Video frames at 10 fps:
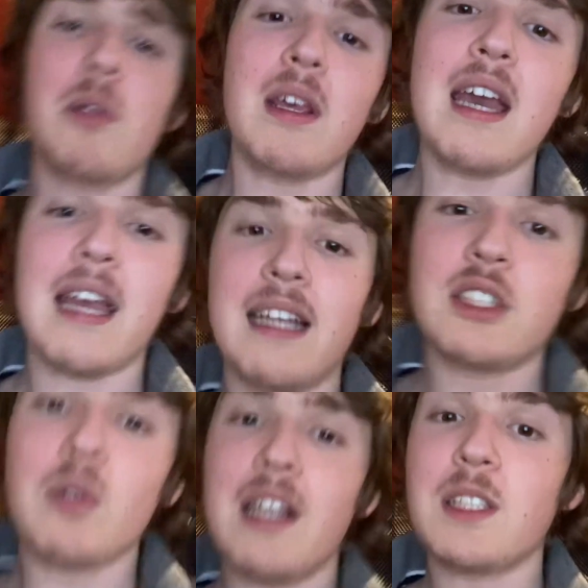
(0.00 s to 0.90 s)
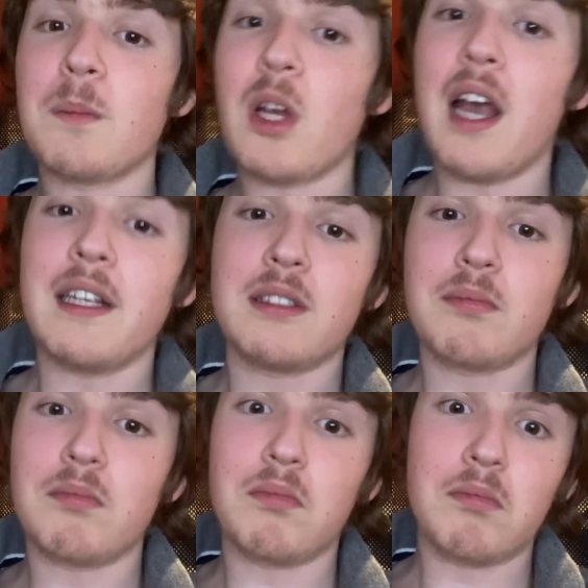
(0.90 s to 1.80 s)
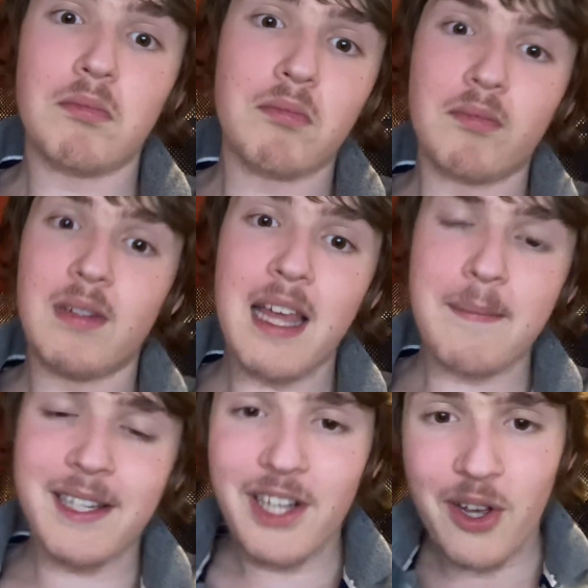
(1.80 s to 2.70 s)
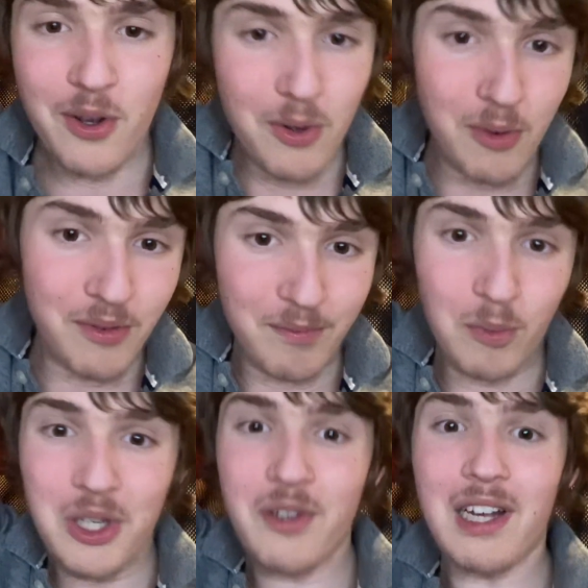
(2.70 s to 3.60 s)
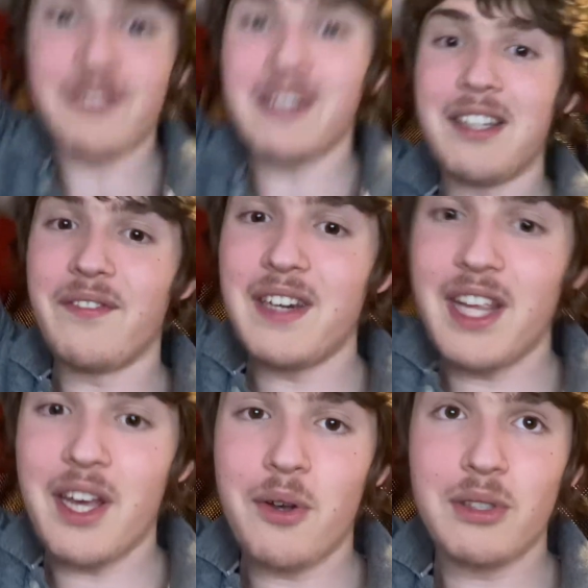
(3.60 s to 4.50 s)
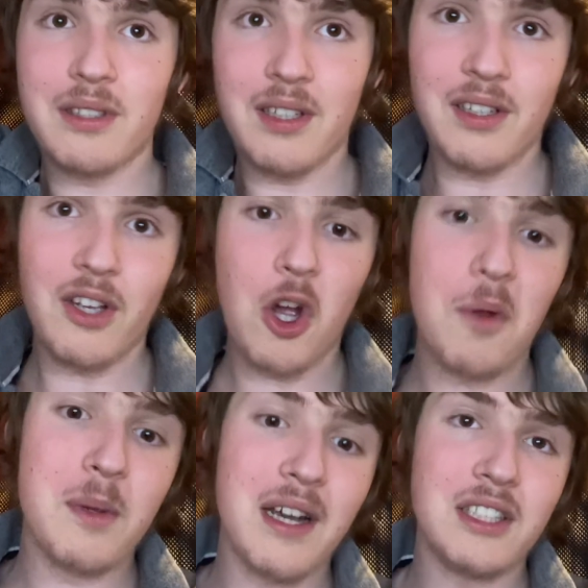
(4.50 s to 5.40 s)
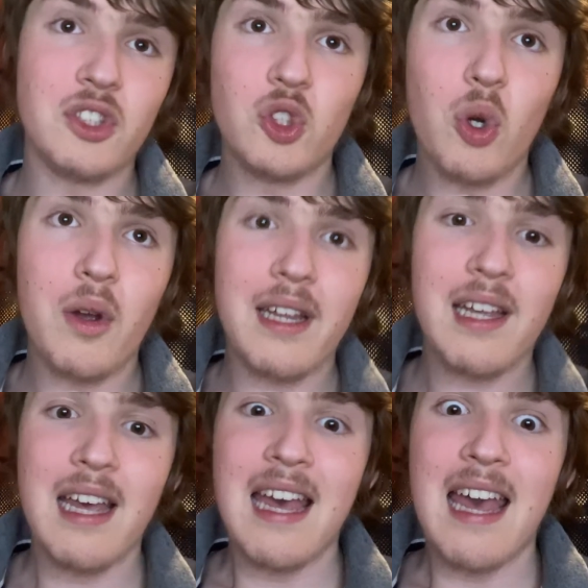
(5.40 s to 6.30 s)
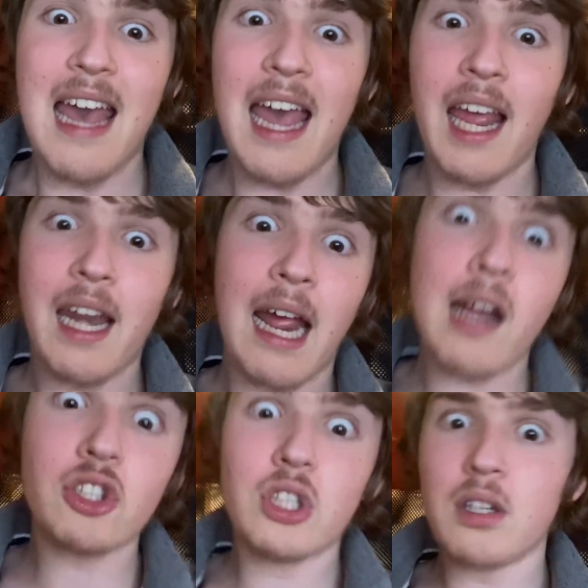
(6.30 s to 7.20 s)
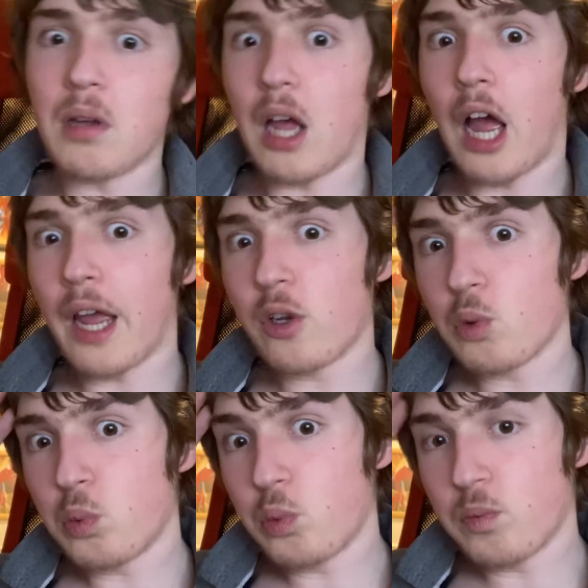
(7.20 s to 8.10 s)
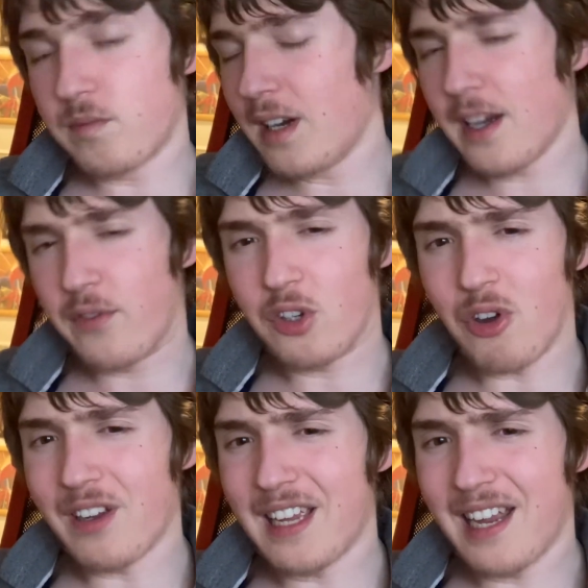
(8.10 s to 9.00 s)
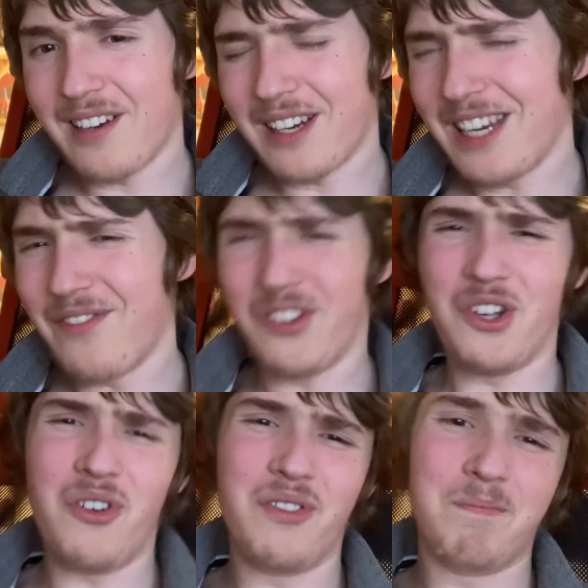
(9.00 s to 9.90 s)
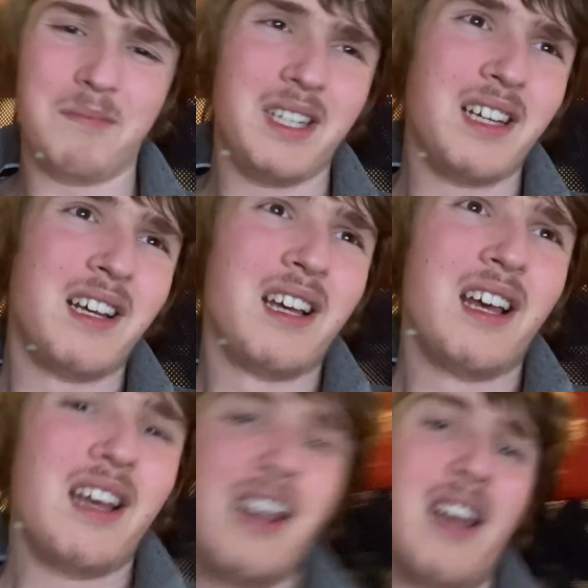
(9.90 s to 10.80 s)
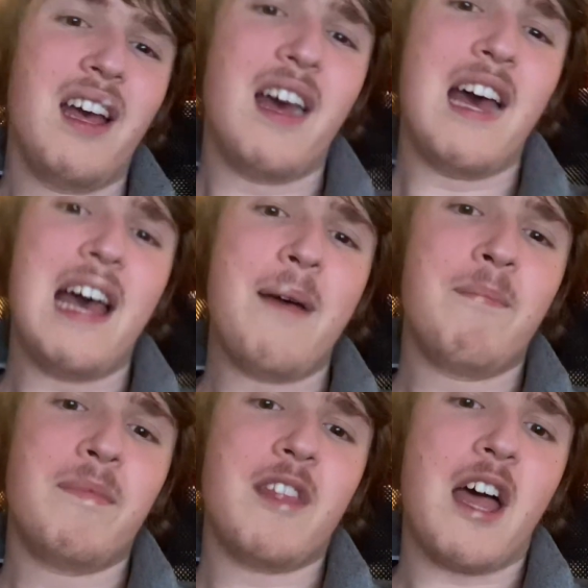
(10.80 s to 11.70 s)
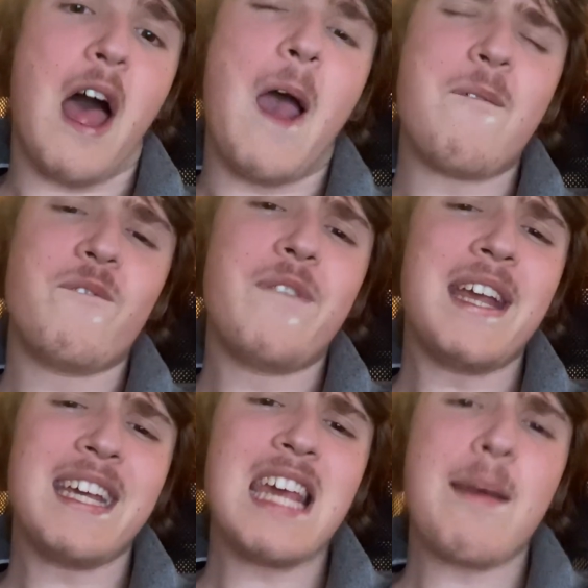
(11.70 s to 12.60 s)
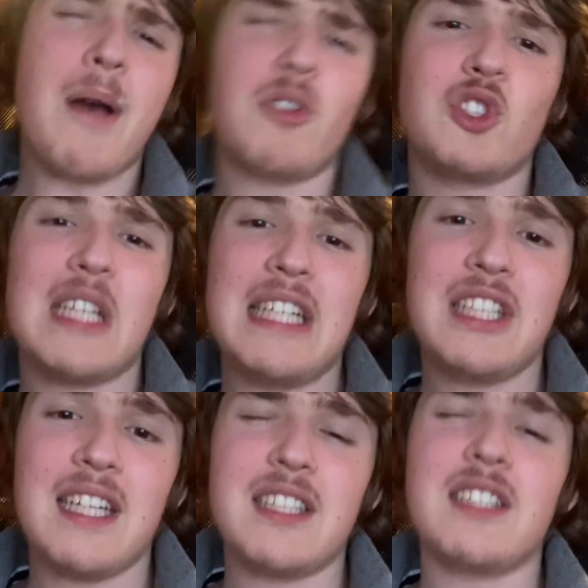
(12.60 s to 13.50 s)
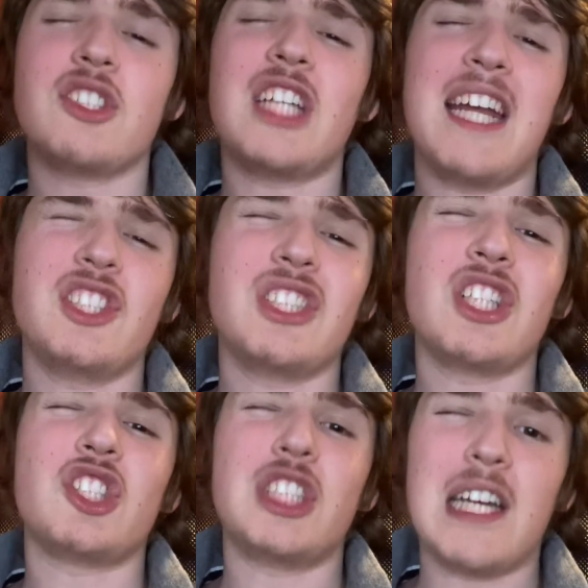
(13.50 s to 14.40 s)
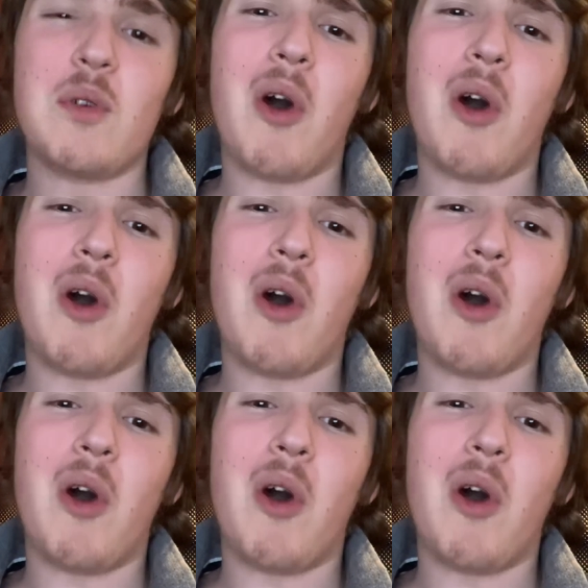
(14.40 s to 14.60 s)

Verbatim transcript: yeah, until next time, guys, let me know what you guys think of the videos. Hope you guys enjoy. And actually, I nearly forgot again. Nearly forgot. Um, I'm thinking about changing changing the channel